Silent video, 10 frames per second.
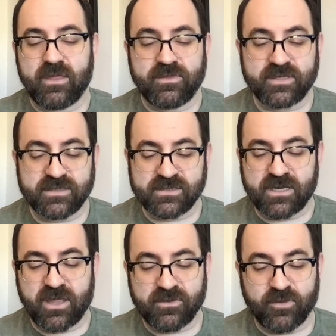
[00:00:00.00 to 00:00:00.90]
This is
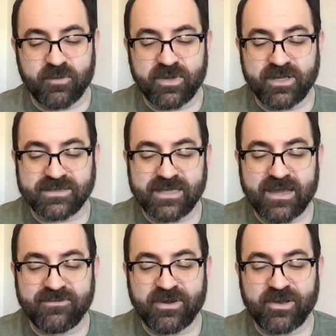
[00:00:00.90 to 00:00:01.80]
another one, but it's not
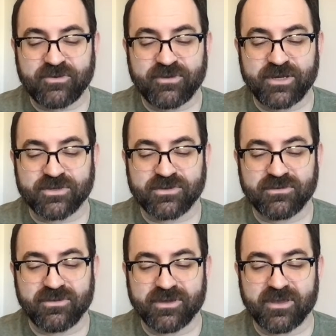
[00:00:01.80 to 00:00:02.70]
a very traditional
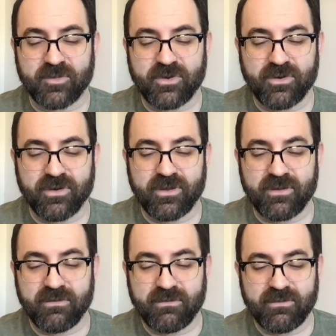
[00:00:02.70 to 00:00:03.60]
looking menorah
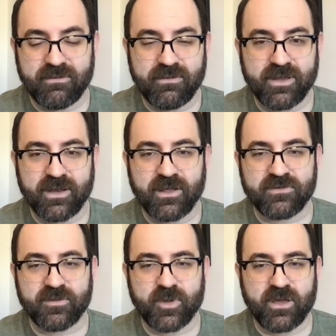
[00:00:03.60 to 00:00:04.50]
in
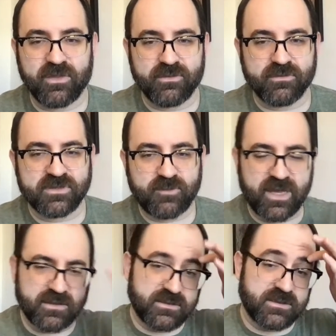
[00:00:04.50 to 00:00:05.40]
some other respects.